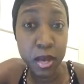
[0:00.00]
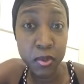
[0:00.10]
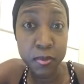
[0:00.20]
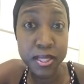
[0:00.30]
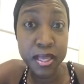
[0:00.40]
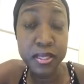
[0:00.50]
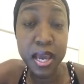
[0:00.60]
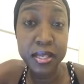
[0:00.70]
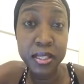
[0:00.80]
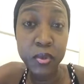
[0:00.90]
I will be then
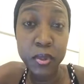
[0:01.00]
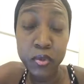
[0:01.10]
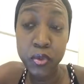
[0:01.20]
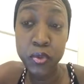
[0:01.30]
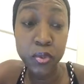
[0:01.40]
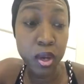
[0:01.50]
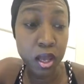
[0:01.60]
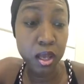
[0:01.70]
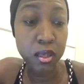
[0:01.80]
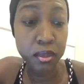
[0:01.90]
guiding you into
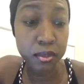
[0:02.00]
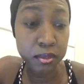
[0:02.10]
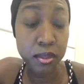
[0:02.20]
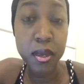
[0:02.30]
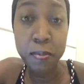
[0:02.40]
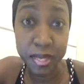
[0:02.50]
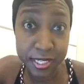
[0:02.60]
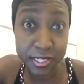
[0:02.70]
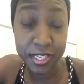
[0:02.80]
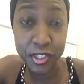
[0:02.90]
a
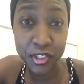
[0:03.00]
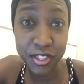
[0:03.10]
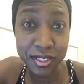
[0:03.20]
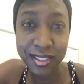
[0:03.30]
meditation,